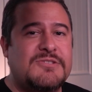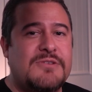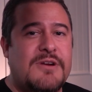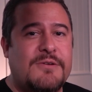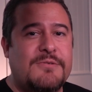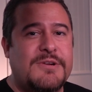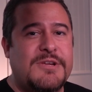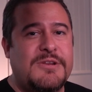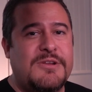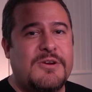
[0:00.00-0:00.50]
So I
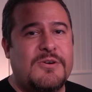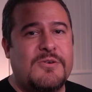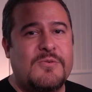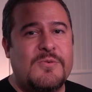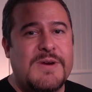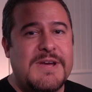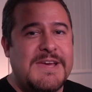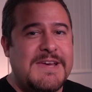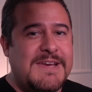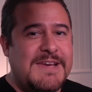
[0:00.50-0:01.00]
already
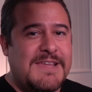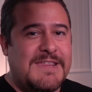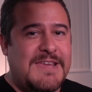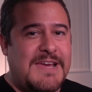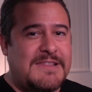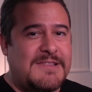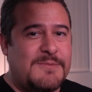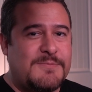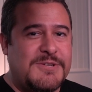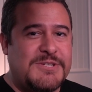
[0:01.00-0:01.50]
know
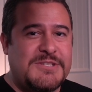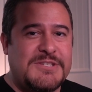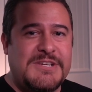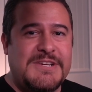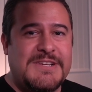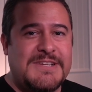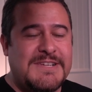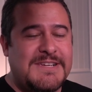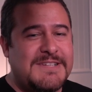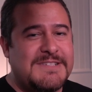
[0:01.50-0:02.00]
that the
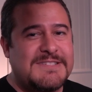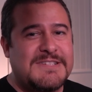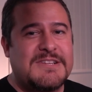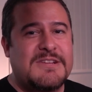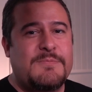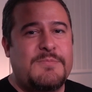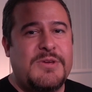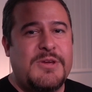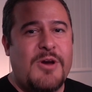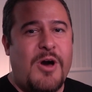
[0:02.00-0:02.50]
machine is
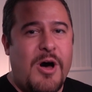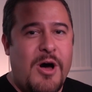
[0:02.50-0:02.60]
gonna be